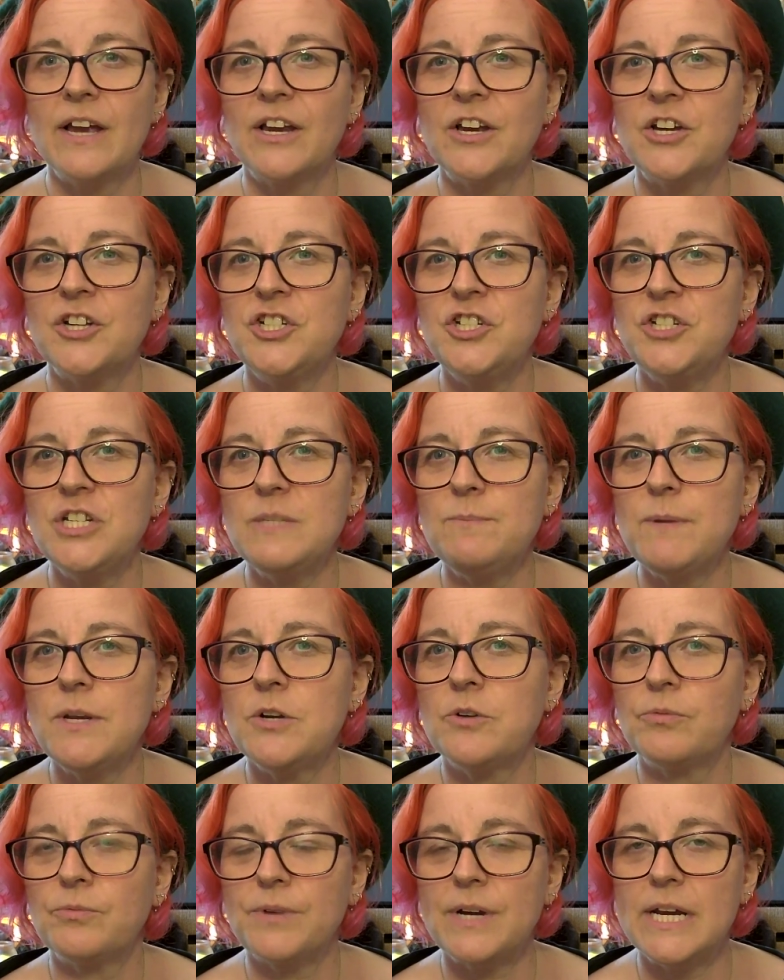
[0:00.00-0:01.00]
Could you just be
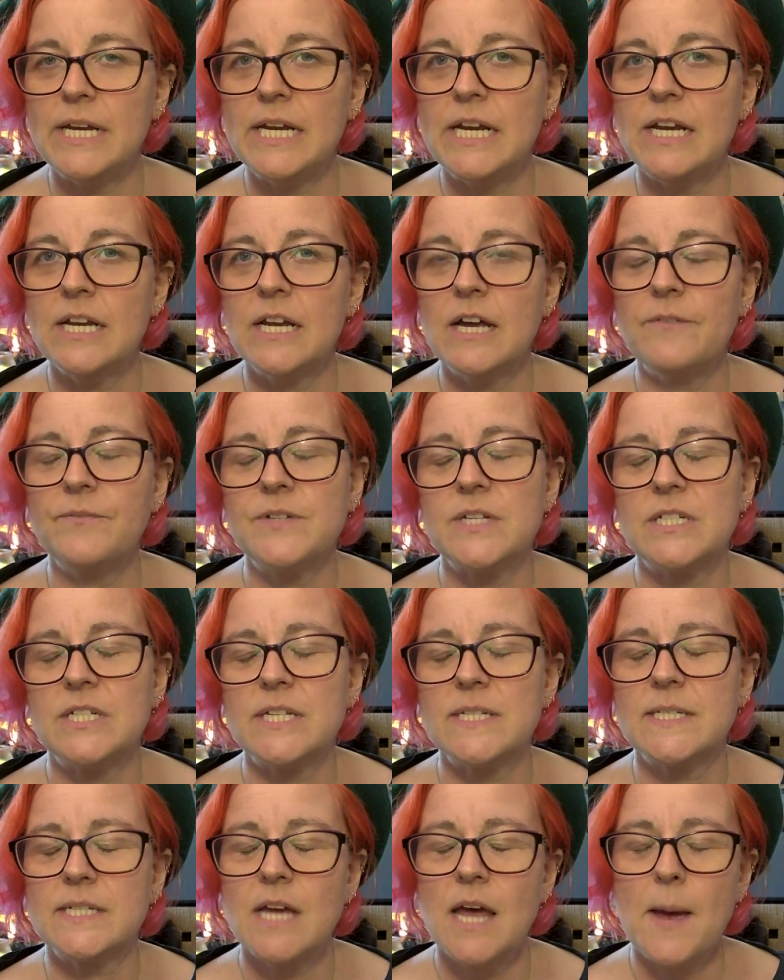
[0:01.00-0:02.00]
greedy enough to
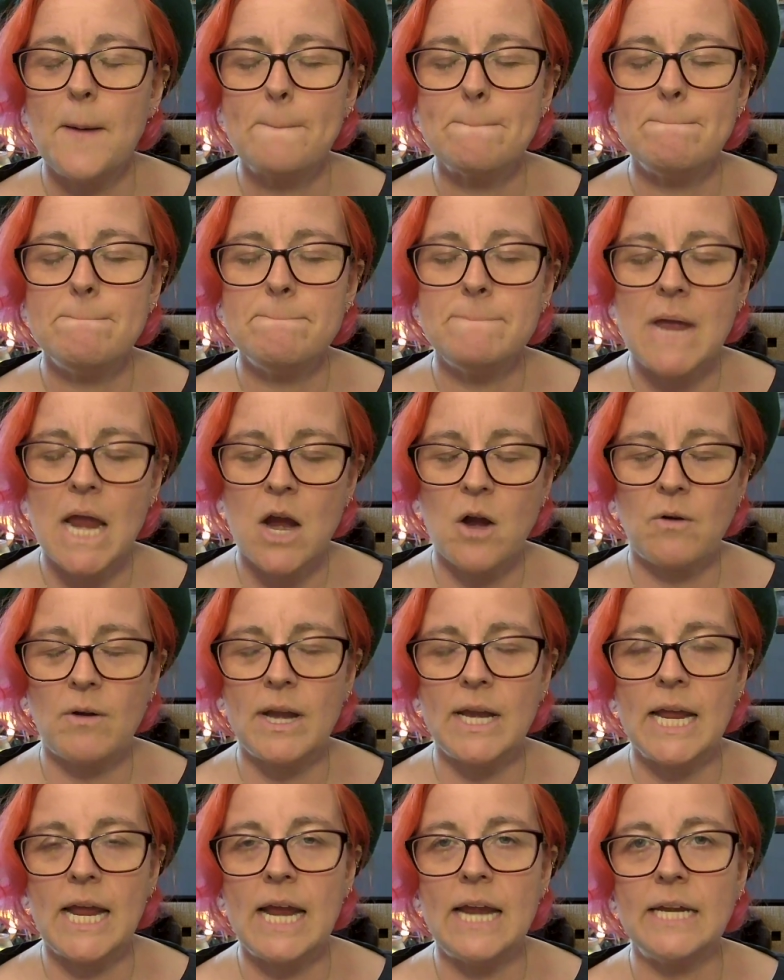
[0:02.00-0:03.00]
just
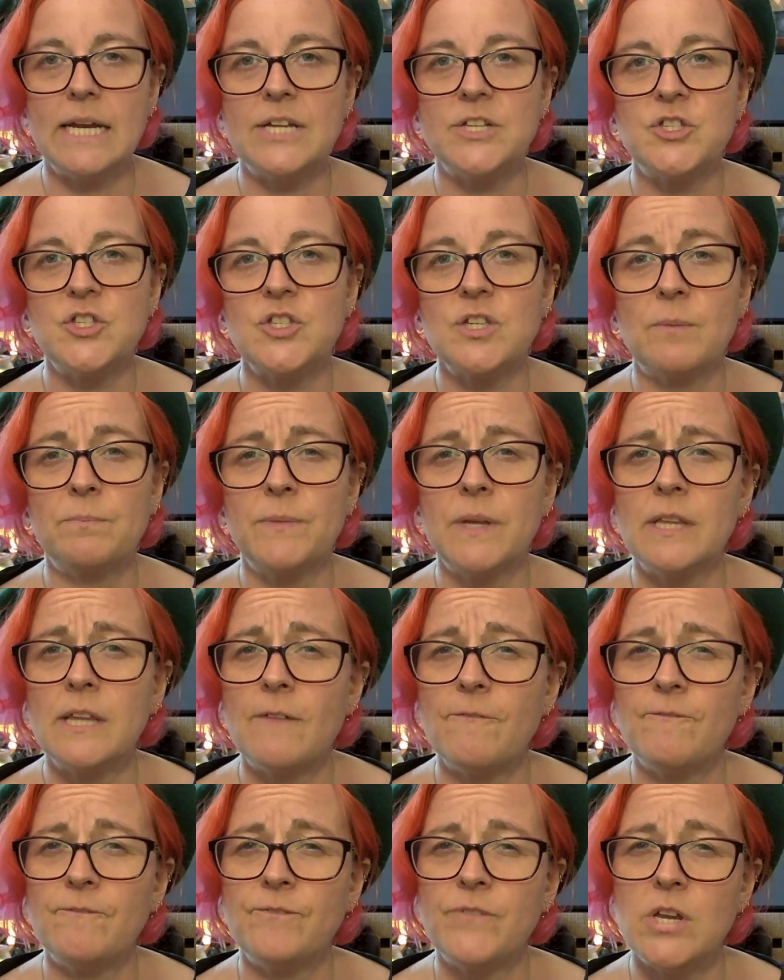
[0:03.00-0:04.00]
marinate in something
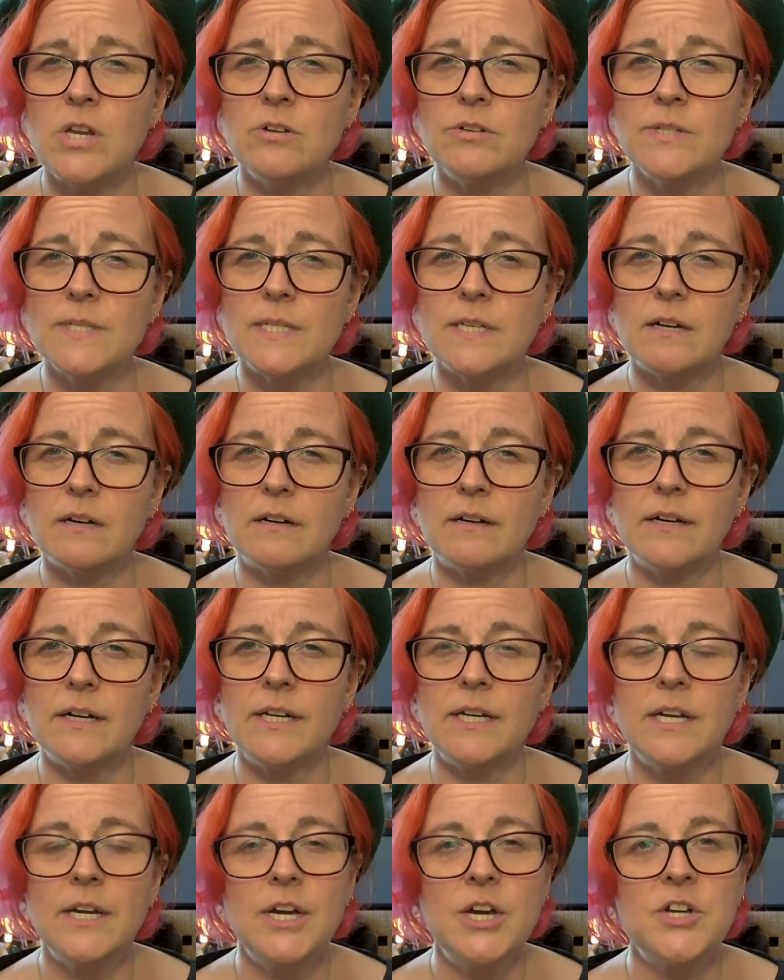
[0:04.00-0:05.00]
that feels
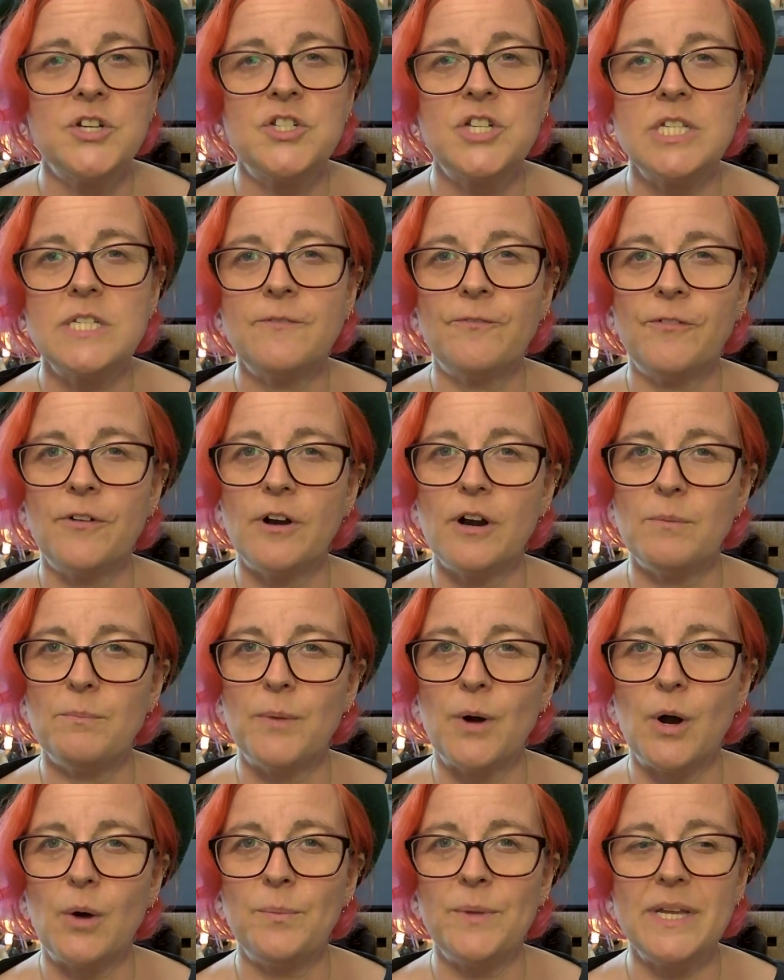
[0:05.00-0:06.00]
good just for a
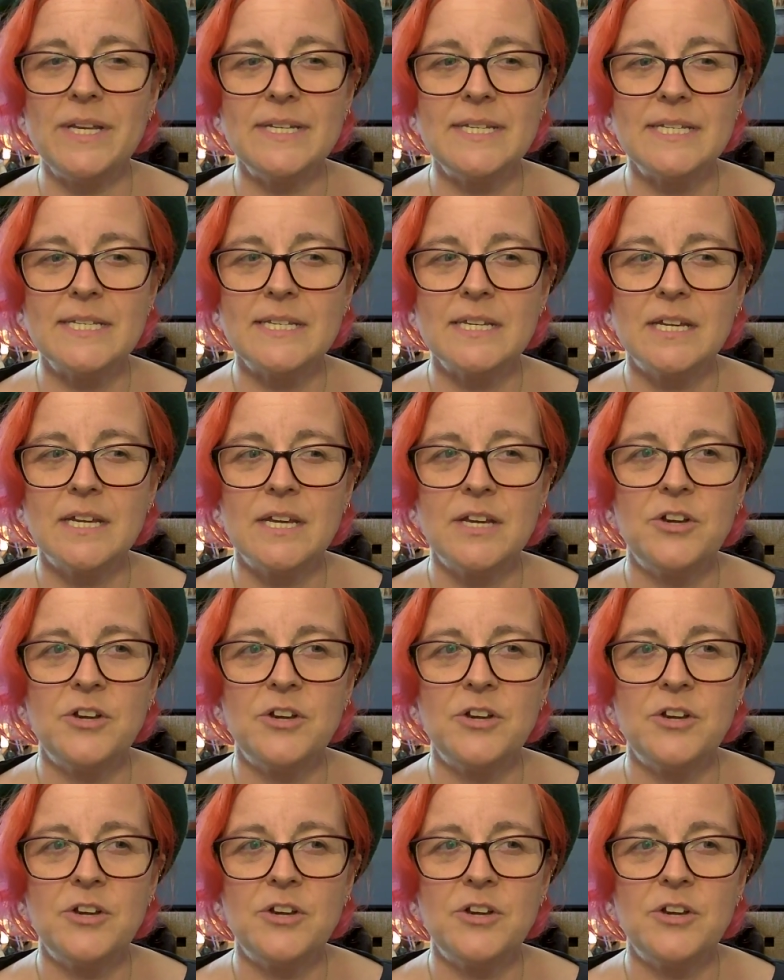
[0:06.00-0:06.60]
moment?